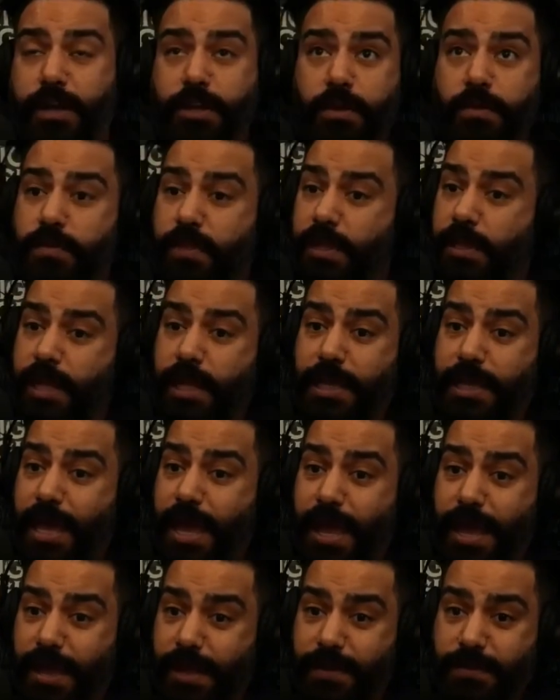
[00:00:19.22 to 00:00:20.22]
I don't think they
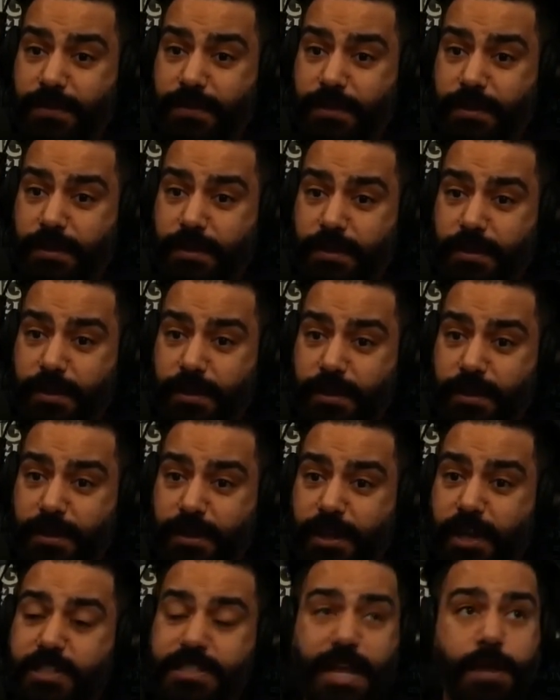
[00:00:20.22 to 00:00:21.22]
cared,
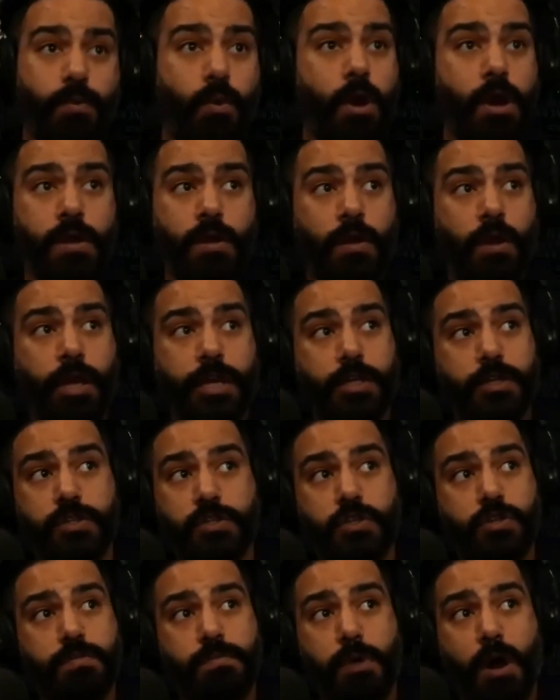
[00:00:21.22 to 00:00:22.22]
because they weren't really? Like
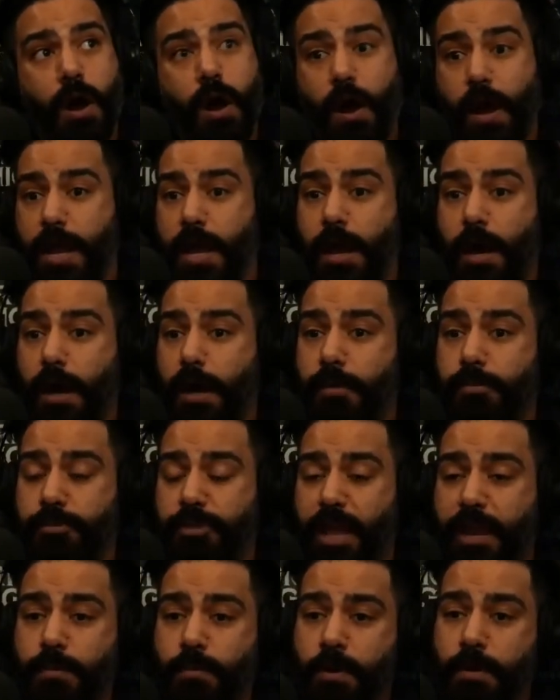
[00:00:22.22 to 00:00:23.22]
super high up.
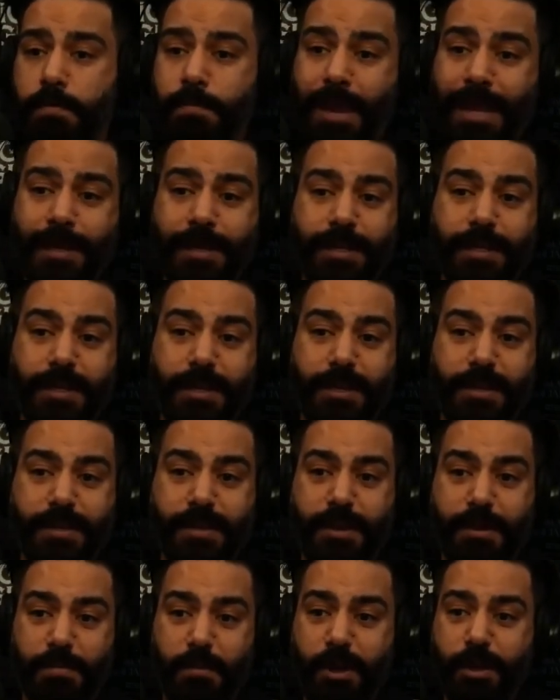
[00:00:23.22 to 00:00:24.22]
They were mainly
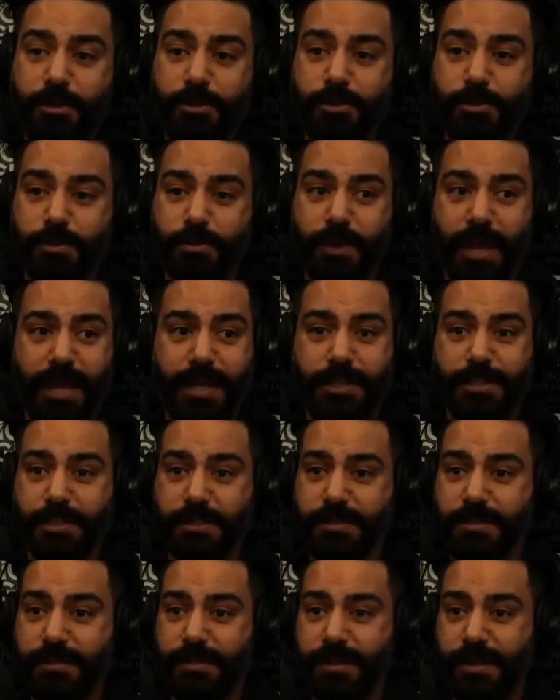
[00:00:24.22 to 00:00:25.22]
commercial
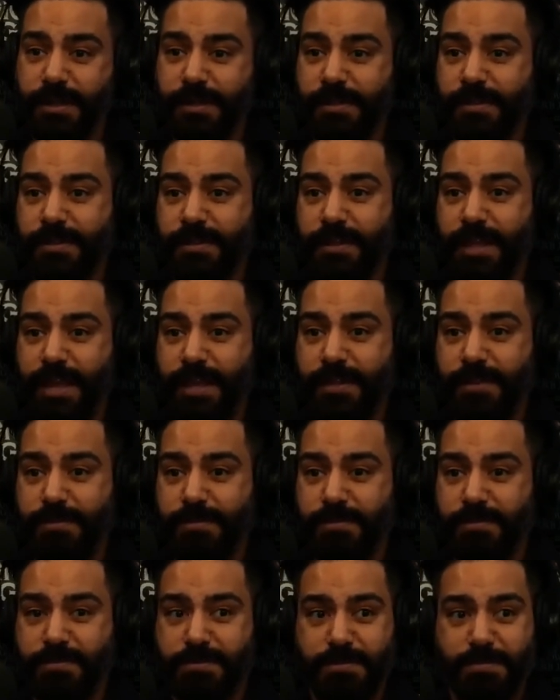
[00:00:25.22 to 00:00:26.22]
agent, and they
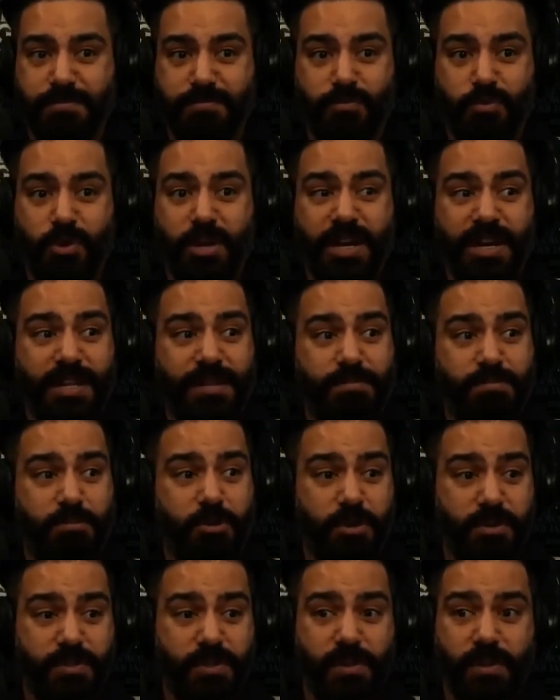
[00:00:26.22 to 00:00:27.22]
really
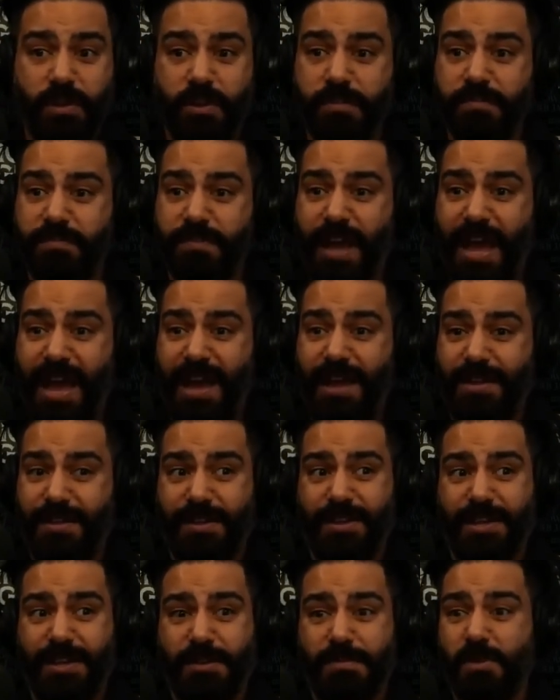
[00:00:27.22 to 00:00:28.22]
booked a lot of
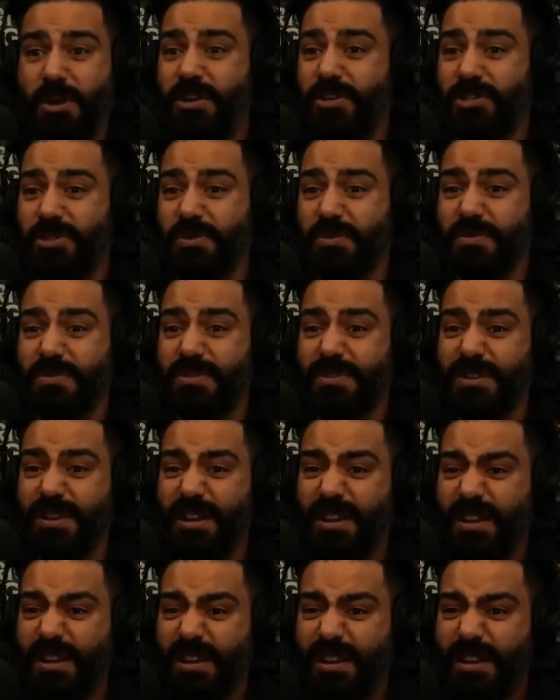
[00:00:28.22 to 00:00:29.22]
commercials.
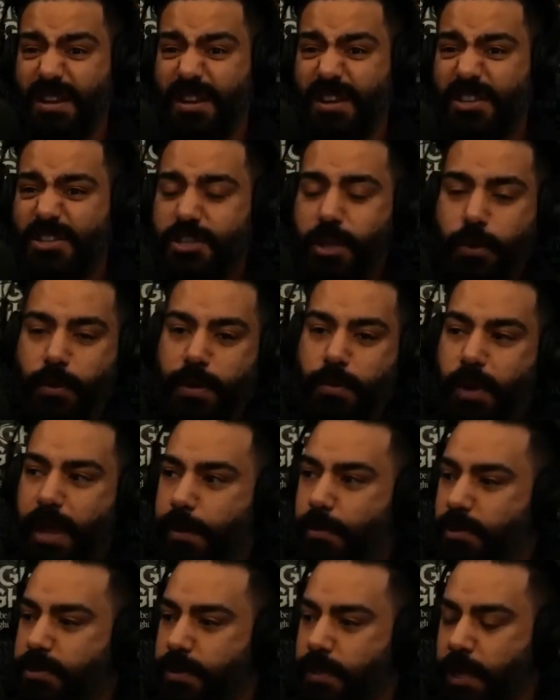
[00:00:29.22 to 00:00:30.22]
So it
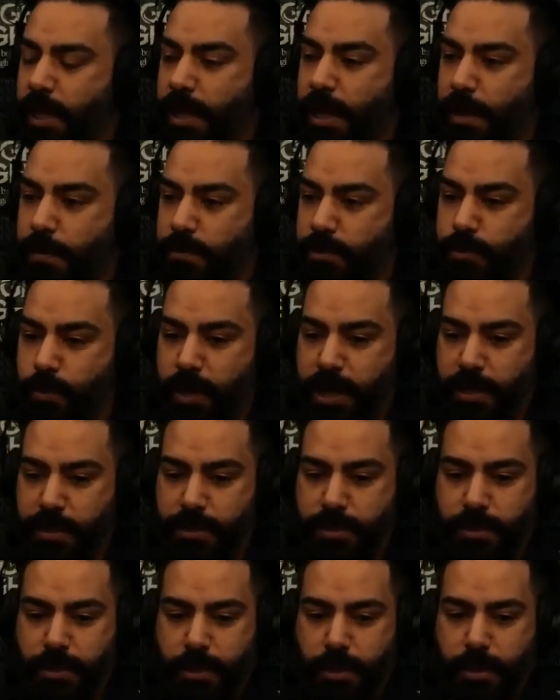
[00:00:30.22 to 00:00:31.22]
wasn't like I was
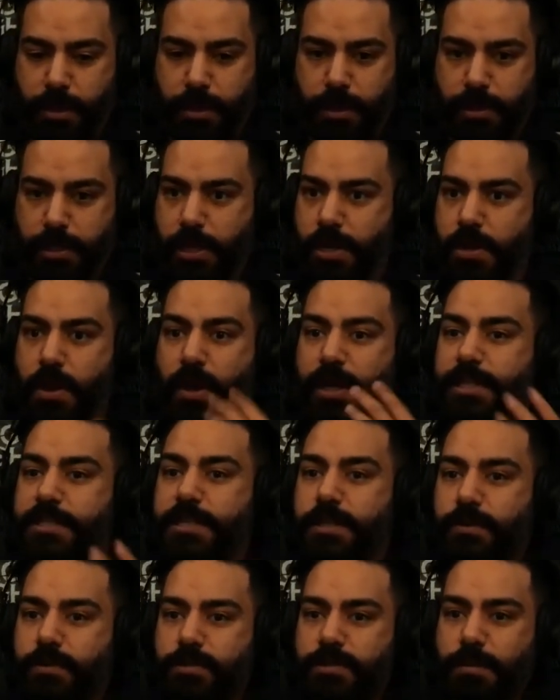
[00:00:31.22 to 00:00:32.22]
with
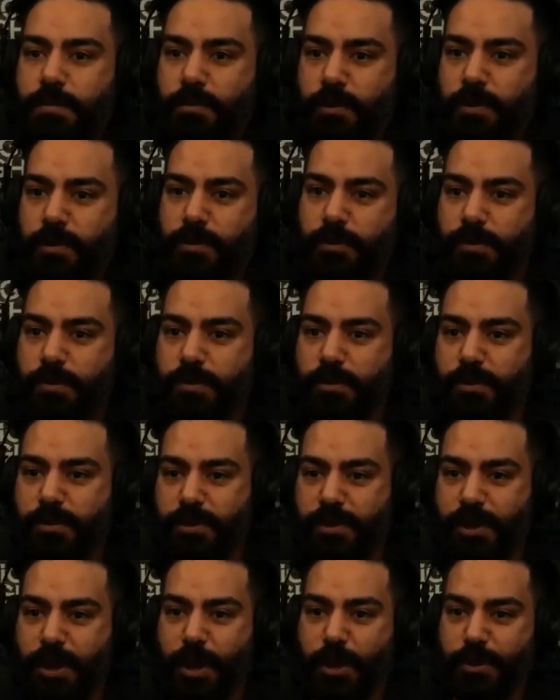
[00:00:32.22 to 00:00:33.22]
United or someone who,
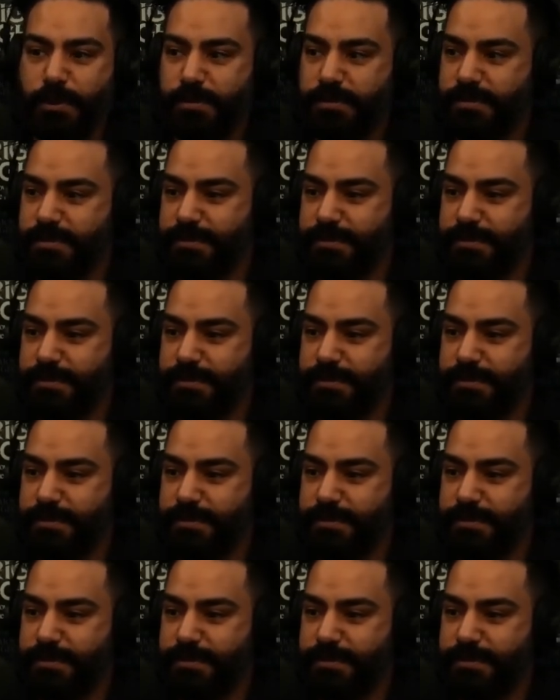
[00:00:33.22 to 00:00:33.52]
you know,